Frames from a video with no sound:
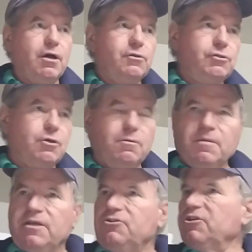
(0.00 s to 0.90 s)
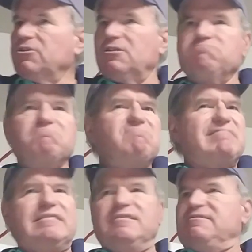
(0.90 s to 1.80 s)
So just,
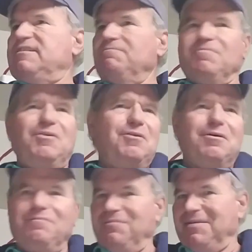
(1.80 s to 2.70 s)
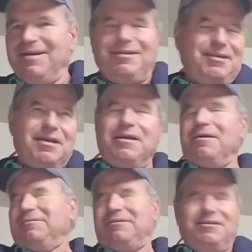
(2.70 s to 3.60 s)
anything
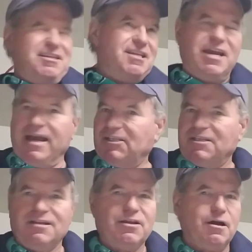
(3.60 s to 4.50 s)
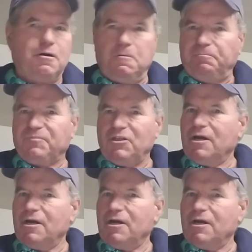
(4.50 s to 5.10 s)
else, just guess and go.